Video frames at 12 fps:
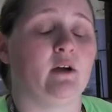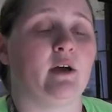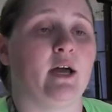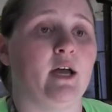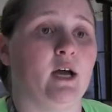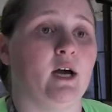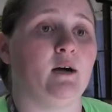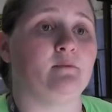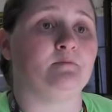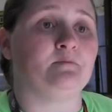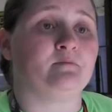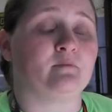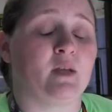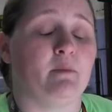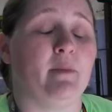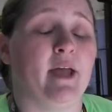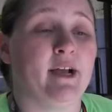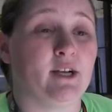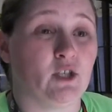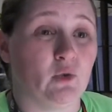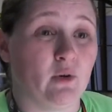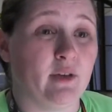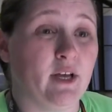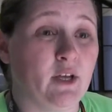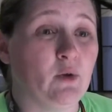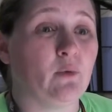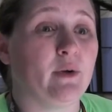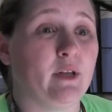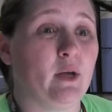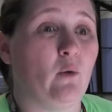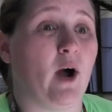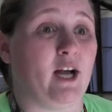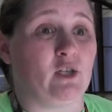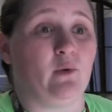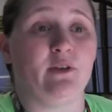Okay, make sure that you really watch.